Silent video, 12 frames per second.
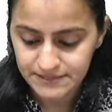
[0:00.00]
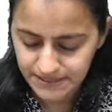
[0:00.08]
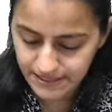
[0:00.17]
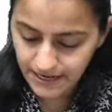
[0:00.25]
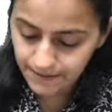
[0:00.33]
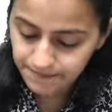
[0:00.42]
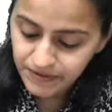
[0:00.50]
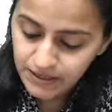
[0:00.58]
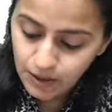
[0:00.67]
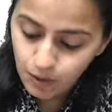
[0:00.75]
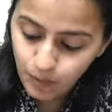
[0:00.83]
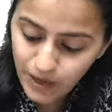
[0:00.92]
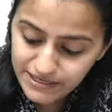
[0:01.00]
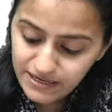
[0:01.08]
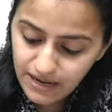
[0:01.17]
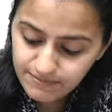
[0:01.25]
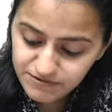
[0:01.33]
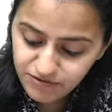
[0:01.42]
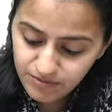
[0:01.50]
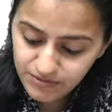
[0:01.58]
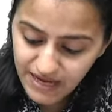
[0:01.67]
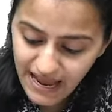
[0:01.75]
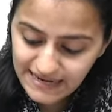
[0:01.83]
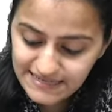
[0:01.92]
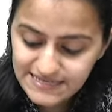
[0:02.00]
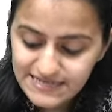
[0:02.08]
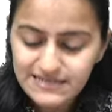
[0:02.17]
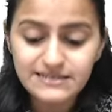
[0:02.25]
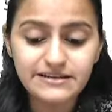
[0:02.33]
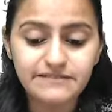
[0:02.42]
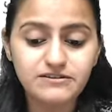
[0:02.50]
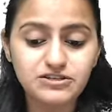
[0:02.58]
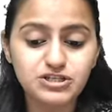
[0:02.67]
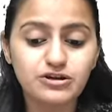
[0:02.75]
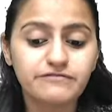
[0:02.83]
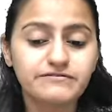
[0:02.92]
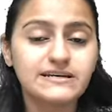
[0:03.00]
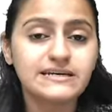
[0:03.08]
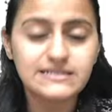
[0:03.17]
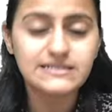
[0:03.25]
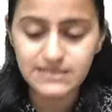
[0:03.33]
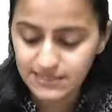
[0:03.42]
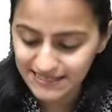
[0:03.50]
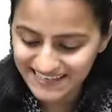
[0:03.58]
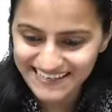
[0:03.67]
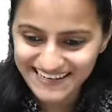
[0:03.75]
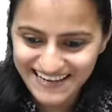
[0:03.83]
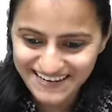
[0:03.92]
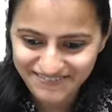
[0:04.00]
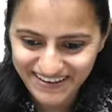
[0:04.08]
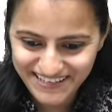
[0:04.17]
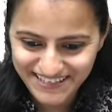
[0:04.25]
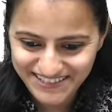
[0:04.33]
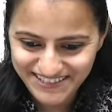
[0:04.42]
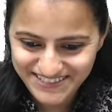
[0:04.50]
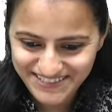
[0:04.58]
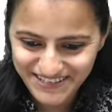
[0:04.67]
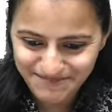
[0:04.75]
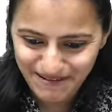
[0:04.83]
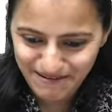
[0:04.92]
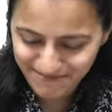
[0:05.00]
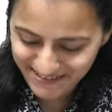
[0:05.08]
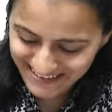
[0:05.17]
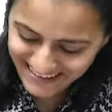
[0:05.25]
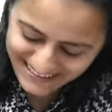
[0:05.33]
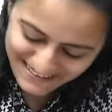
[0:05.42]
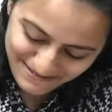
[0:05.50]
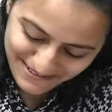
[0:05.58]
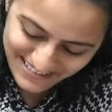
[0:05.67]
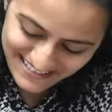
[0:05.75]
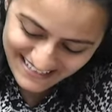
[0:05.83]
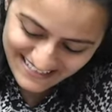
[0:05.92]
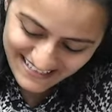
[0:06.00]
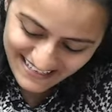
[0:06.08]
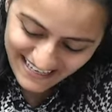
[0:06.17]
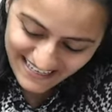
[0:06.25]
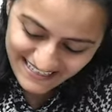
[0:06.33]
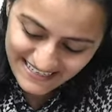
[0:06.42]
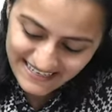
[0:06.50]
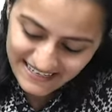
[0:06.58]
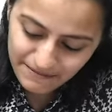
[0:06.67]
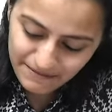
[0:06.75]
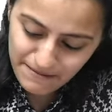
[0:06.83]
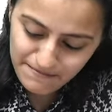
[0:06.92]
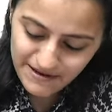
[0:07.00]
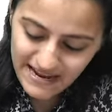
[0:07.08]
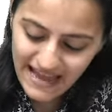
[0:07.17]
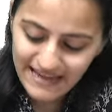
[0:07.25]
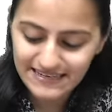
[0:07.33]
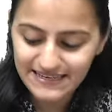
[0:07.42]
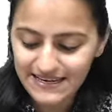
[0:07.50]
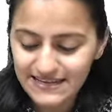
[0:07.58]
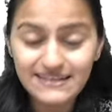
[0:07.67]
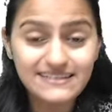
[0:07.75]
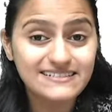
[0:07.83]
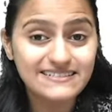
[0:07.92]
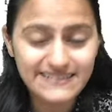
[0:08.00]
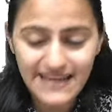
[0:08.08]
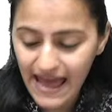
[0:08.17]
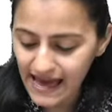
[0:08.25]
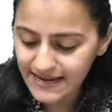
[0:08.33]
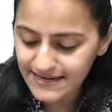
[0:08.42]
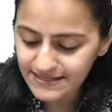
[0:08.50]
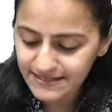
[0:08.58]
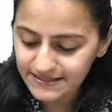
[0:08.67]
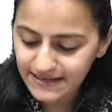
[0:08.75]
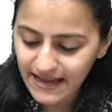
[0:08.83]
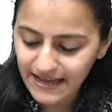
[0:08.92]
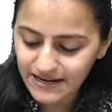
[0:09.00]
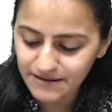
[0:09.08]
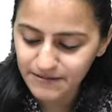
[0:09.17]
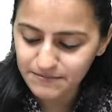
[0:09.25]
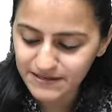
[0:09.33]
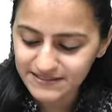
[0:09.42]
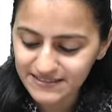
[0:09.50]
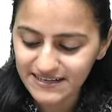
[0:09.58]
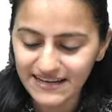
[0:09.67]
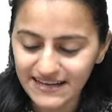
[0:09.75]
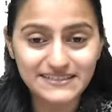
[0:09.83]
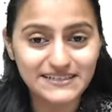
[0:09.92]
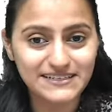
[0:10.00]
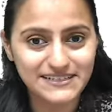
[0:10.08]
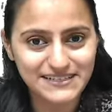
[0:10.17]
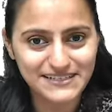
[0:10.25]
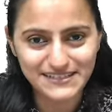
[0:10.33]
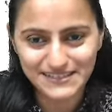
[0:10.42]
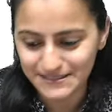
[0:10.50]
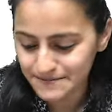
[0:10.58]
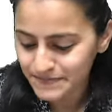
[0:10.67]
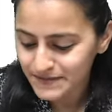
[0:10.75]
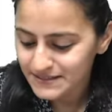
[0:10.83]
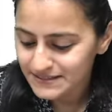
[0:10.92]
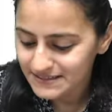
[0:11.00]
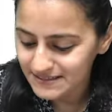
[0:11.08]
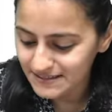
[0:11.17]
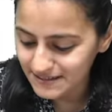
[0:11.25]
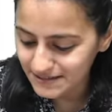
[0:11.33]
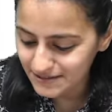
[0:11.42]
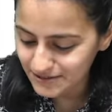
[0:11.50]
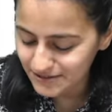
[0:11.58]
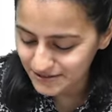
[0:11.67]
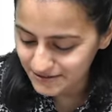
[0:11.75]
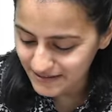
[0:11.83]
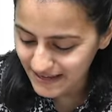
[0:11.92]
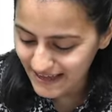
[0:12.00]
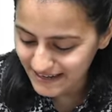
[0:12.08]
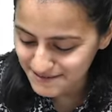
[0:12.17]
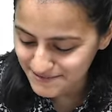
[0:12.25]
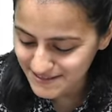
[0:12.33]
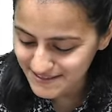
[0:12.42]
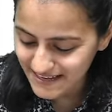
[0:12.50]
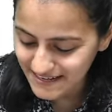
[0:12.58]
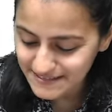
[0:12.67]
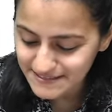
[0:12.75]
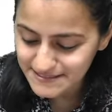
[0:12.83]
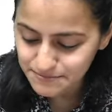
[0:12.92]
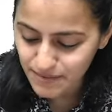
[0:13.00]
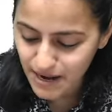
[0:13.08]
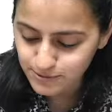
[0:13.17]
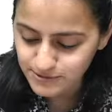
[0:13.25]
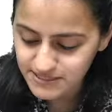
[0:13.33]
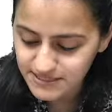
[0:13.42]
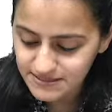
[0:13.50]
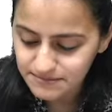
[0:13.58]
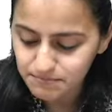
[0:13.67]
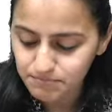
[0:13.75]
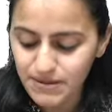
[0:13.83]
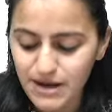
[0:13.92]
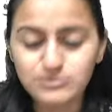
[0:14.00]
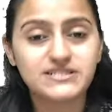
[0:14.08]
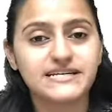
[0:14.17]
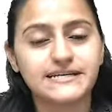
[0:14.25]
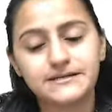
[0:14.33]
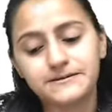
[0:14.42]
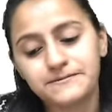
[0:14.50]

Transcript: Yeah. What comes from the anterior division of the internal iliac? Very good. So you remember that, Lavoni, that's great. Remember, anterior is ant, and remember the other animal, that is mouse, mousy.